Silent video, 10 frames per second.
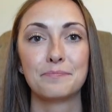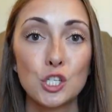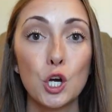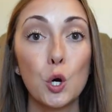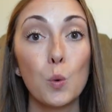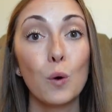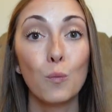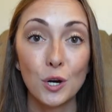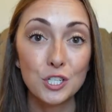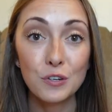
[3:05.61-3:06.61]
So
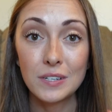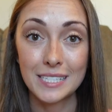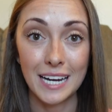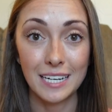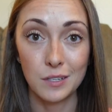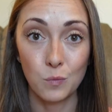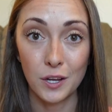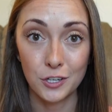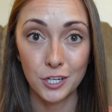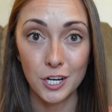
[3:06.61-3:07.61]
once you've decided
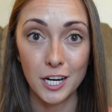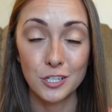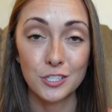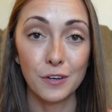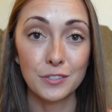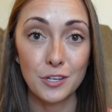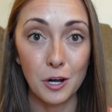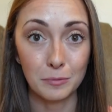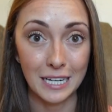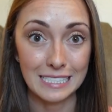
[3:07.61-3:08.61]
whether or not you're
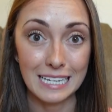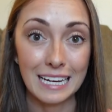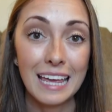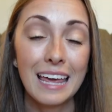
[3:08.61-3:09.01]
self-solemnizing,